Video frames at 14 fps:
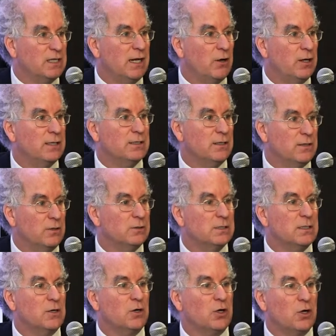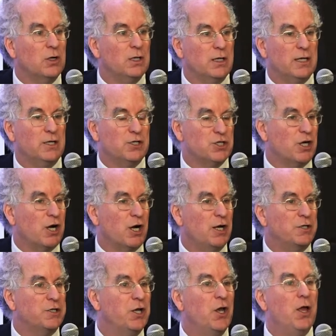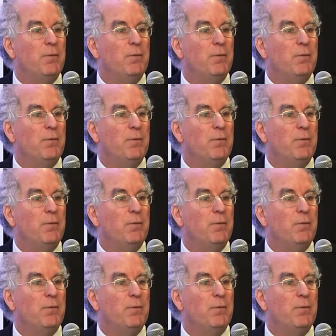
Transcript: scary to those that are currently in charge,